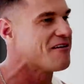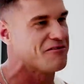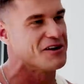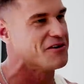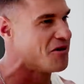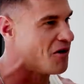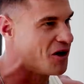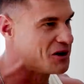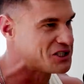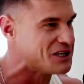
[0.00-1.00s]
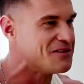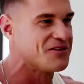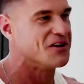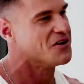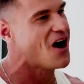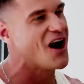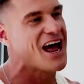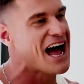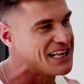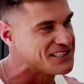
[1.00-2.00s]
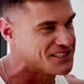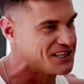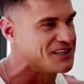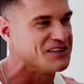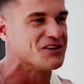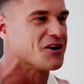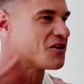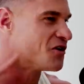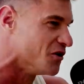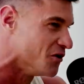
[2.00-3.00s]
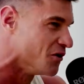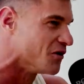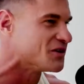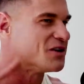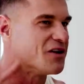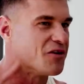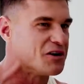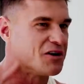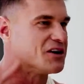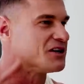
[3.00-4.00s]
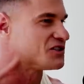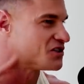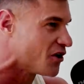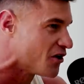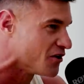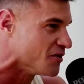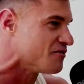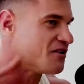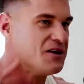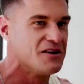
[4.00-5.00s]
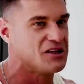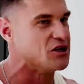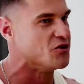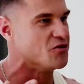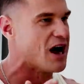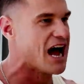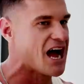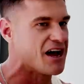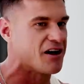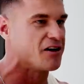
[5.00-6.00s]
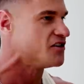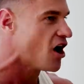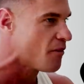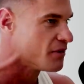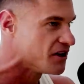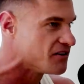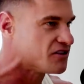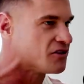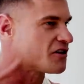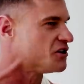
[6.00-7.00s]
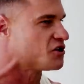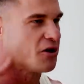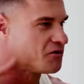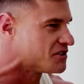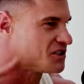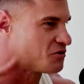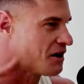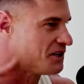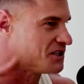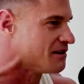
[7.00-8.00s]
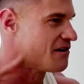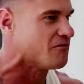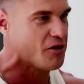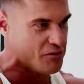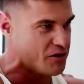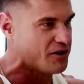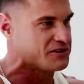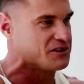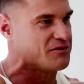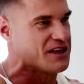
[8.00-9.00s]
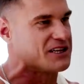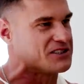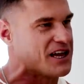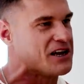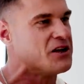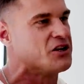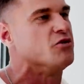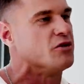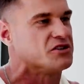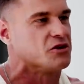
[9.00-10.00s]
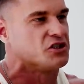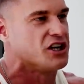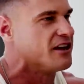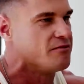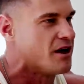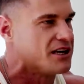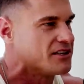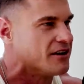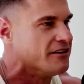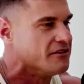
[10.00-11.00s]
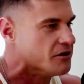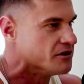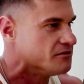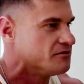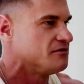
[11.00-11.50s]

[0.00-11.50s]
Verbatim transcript: You're never in a rush. You're not antsy. You're cool. You know, you're assertive you uh, are dominant, you control the situation. You know, what what are some things that you would associate masculine?